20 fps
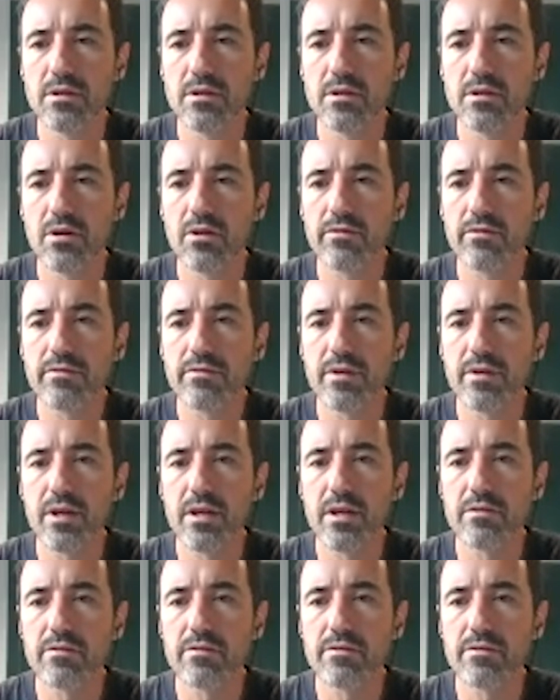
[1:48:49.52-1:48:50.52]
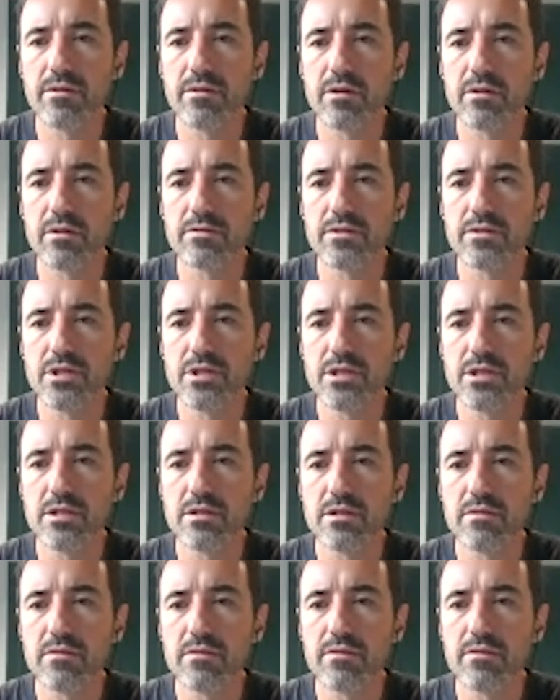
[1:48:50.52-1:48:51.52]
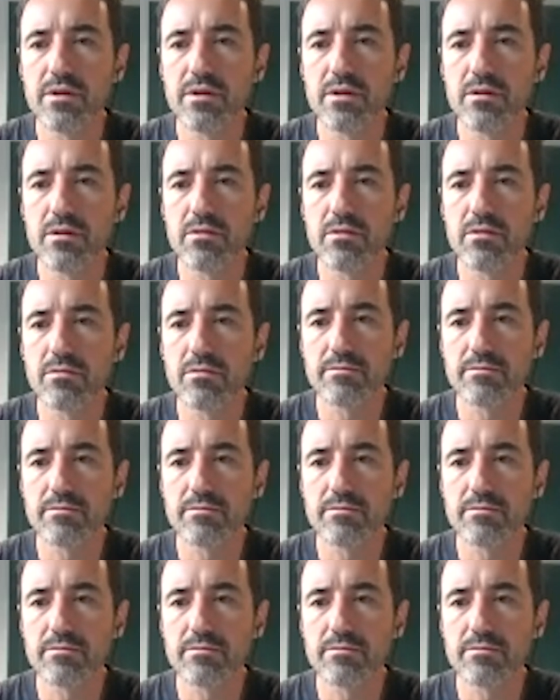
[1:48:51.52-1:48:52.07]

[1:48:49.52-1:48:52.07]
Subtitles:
of f of G V O.